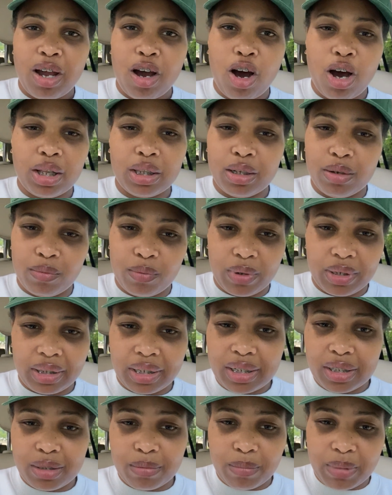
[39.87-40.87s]
all of what
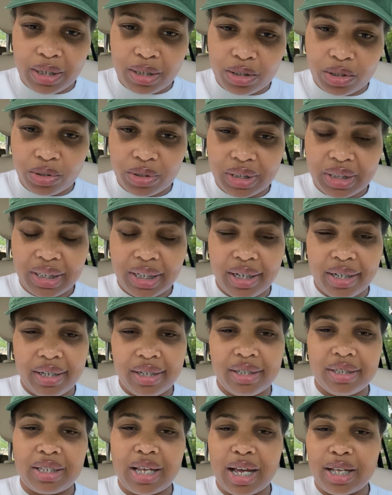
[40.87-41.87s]
this ministry
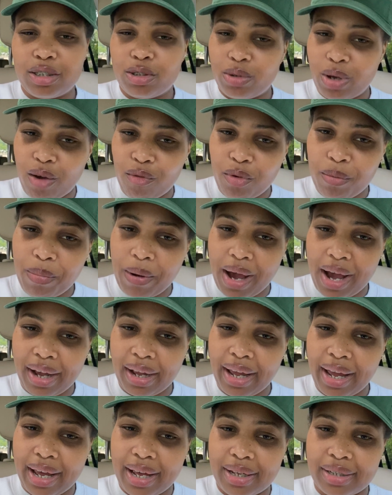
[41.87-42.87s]
does, I do have a
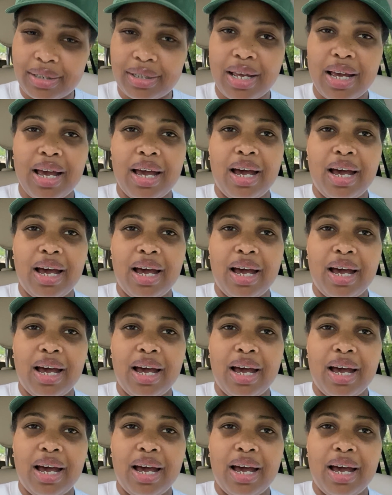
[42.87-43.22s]
podcast,